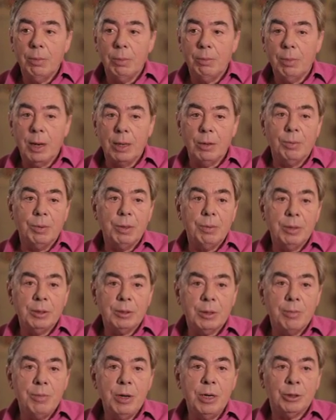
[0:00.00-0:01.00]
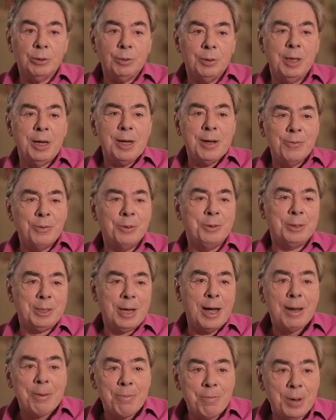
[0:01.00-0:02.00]
Might not be the most commercial thing of all
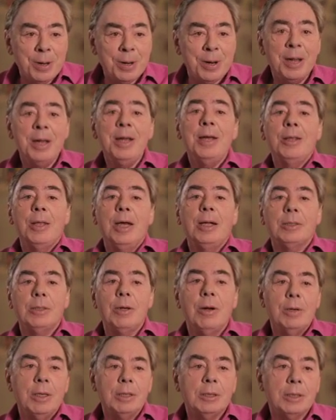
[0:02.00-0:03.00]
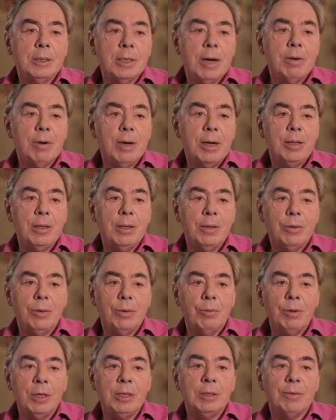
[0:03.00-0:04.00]
time, but that's not necessarily
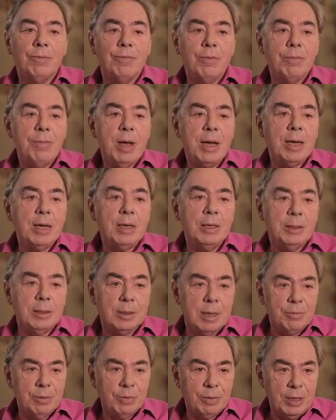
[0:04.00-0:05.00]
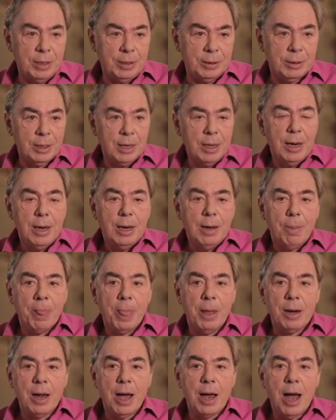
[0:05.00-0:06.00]
the reason for making some of these.
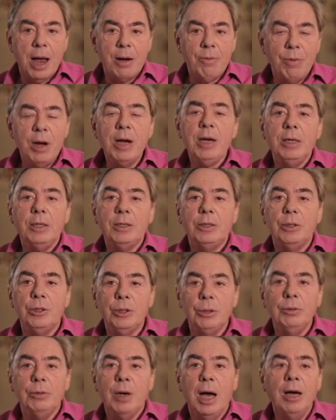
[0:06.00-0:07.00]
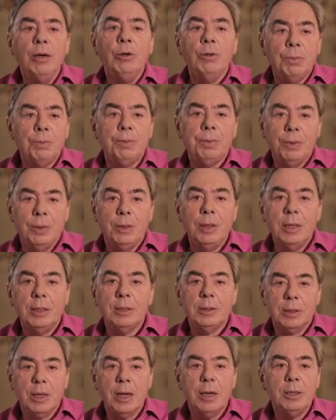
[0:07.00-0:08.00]
But I really do hope that
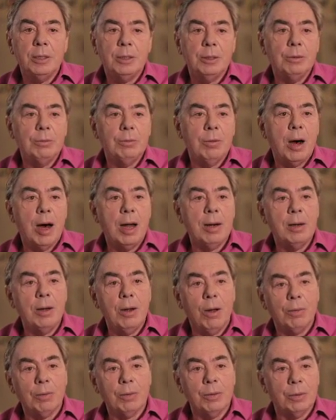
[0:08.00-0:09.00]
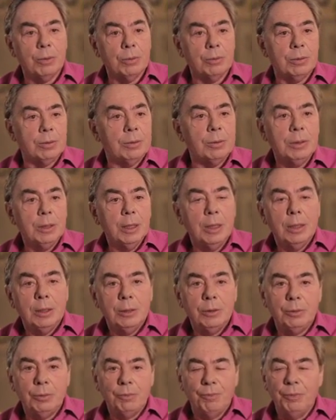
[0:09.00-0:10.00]
it's going to unlock the door
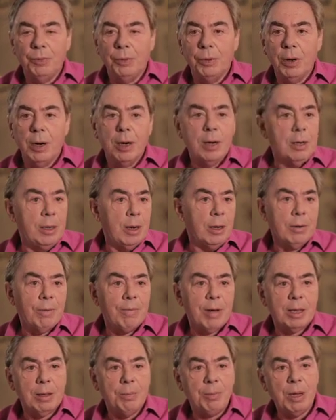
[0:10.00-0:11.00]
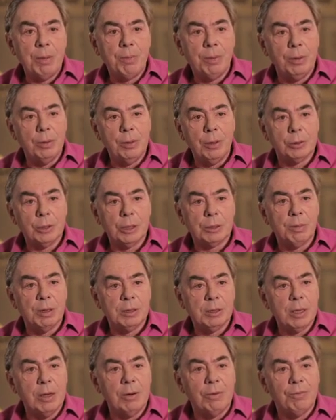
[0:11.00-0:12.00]
for a lot of other people, not just
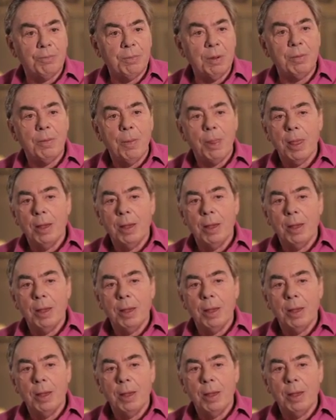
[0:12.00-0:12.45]
myself, but